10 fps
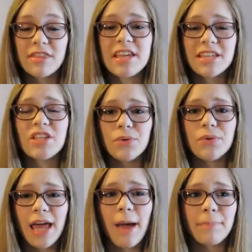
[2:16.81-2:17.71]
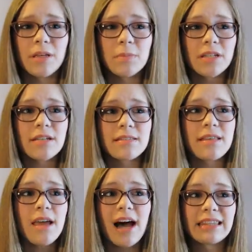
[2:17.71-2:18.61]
Thank you, Nappy, because I